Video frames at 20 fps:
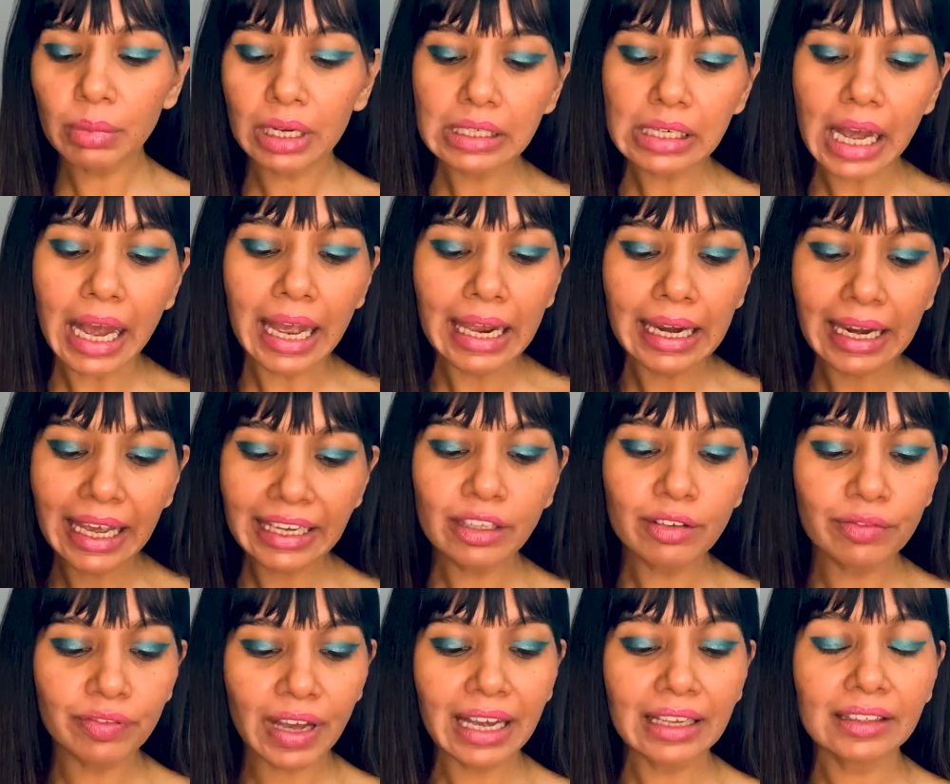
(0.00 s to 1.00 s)
But I like
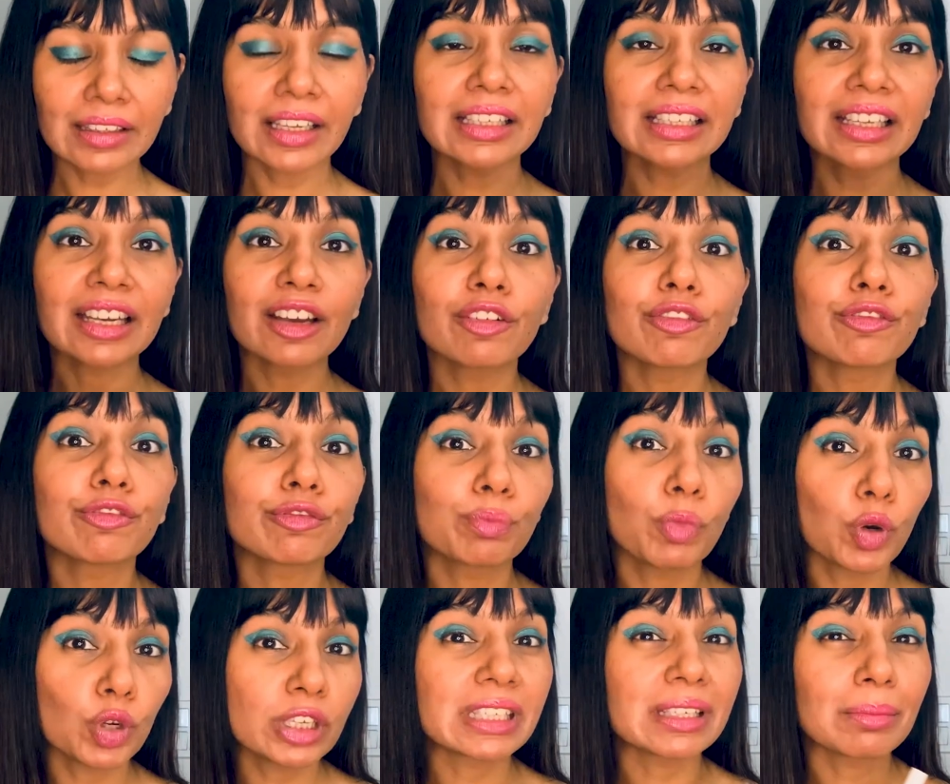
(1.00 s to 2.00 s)
the fact that they've
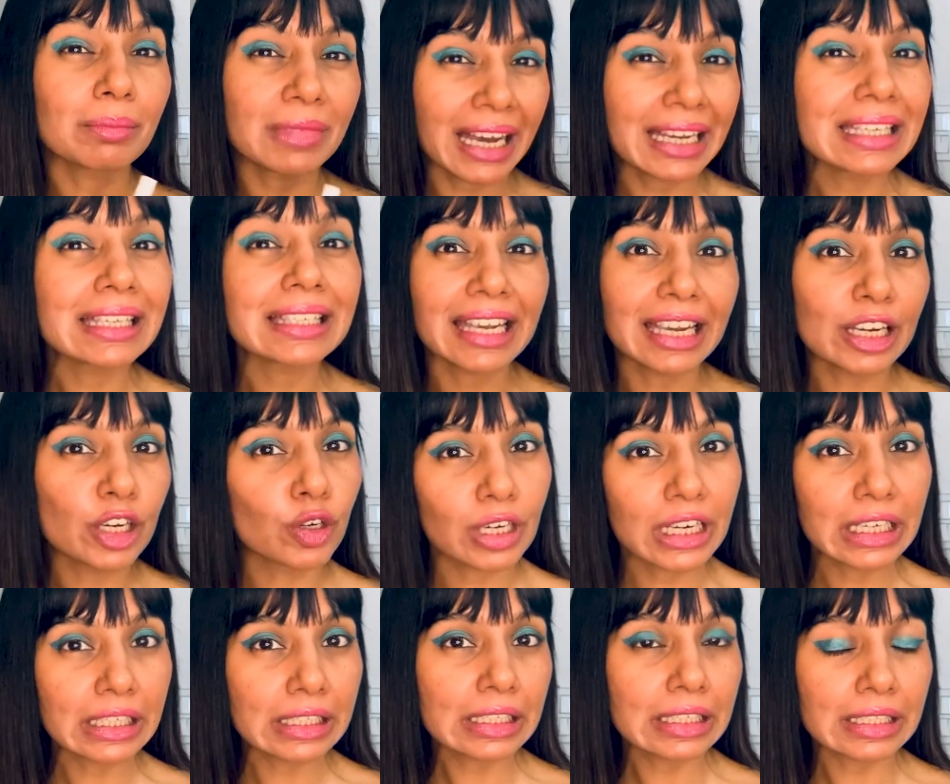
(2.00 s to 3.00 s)
put some nice
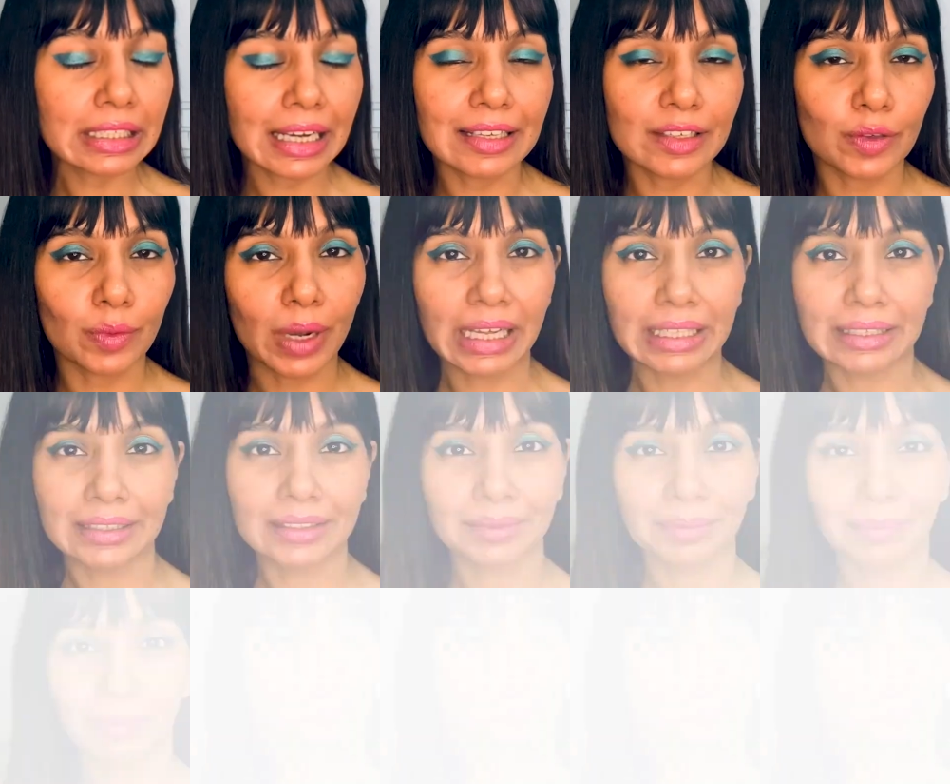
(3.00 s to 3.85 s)
ingredient as well.